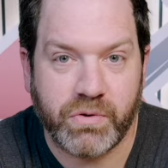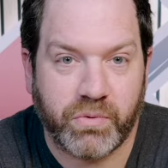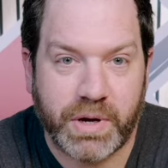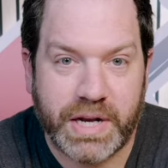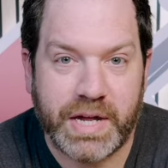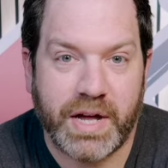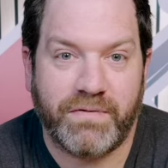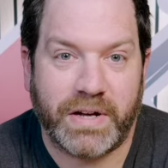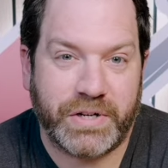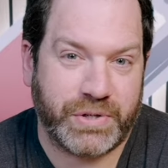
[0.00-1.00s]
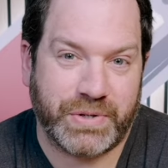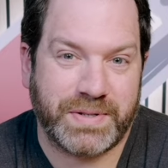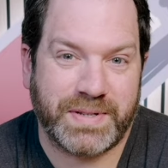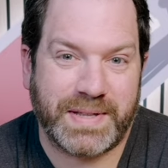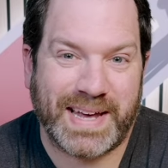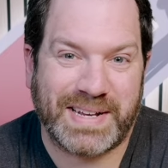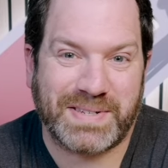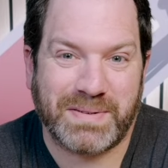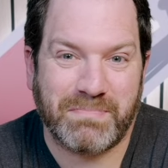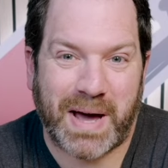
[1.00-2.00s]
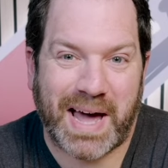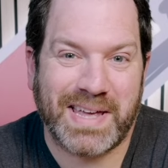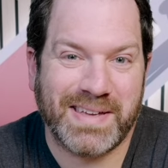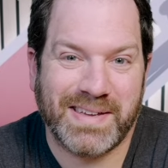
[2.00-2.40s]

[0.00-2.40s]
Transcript: 3D adventures. Thanks. Bye.